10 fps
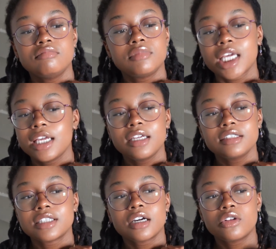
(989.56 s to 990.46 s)

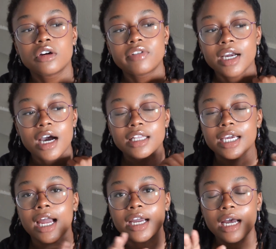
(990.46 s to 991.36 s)
things that glorify God.
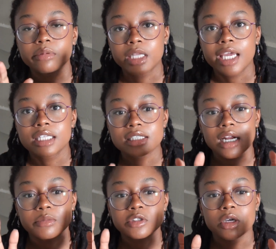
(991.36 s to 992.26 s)
Like, I got plans
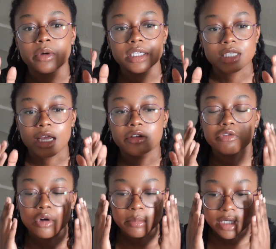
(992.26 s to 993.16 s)
that I'm so excited
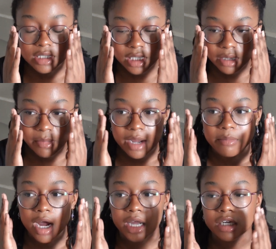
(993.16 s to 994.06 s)
for, but it's like my
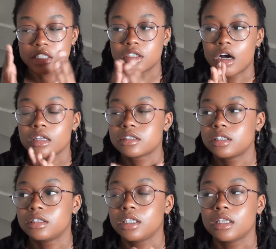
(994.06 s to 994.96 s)
mind is
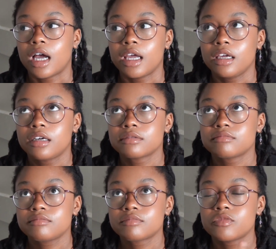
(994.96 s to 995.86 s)
constantly like
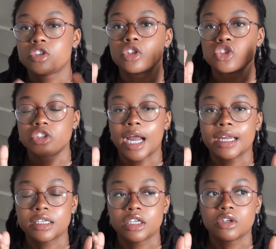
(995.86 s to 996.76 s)

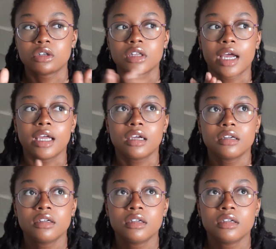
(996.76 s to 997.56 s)
distracted, or like,